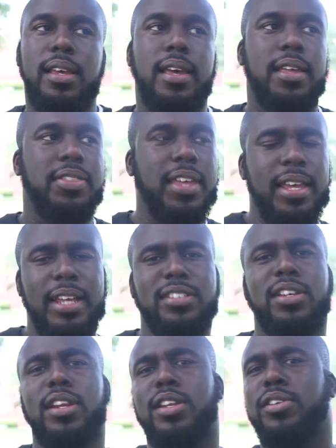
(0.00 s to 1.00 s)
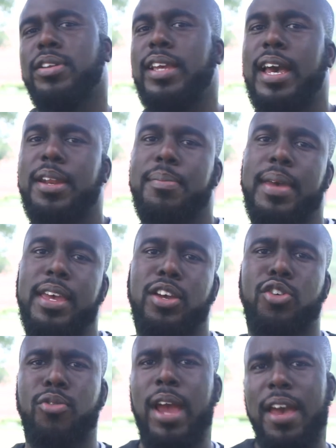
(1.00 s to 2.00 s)
And then I started learning how to make
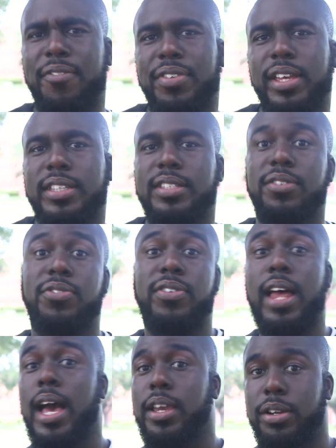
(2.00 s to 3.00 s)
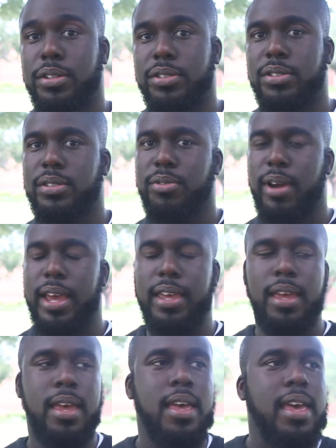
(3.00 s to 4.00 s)
graphics and flyers, right?
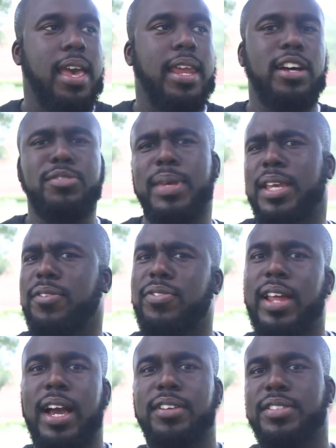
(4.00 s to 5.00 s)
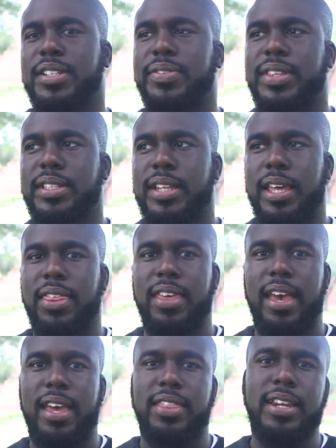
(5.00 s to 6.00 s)
And I was making flyers and different things like
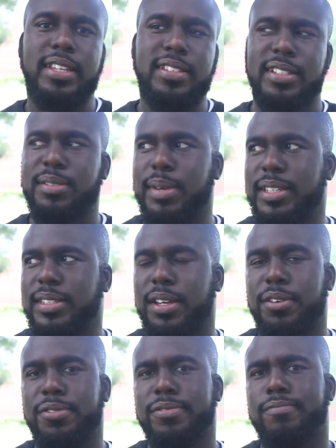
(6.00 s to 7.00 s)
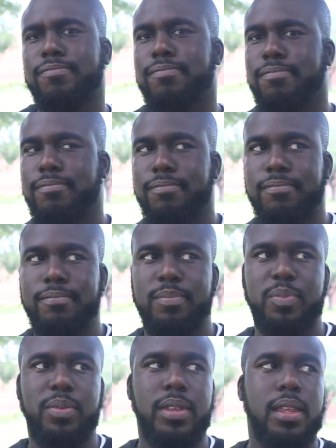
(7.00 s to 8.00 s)
that. And then I said to myself,
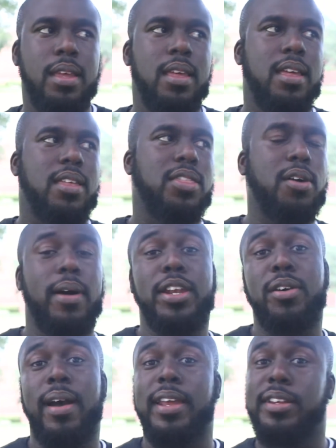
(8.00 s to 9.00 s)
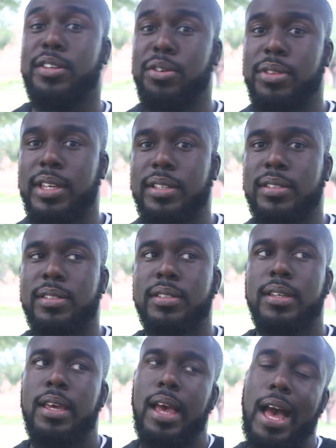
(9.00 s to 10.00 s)
though I know how to do this,
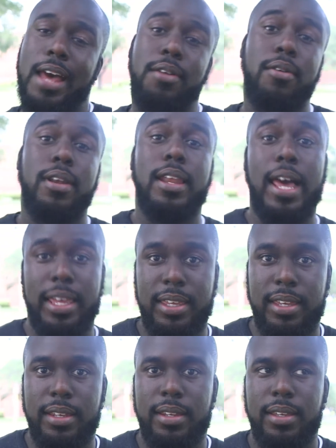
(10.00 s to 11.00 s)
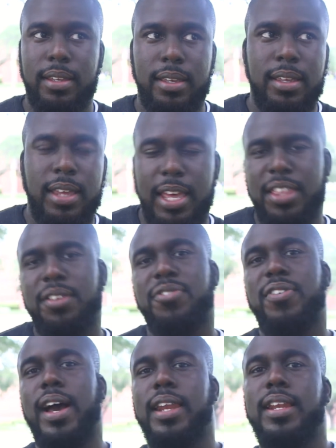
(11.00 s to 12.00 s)
I don't like it. And then
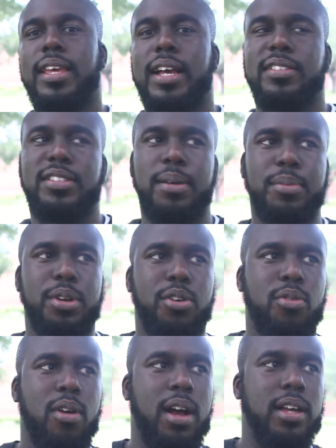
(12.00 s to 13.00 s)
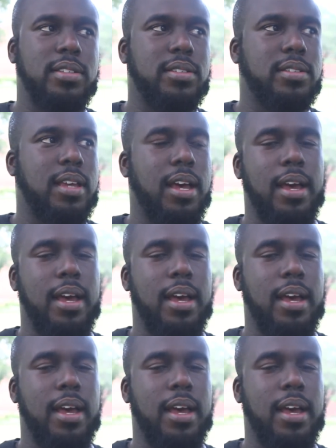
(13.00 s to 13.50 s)
finally, I stumbled across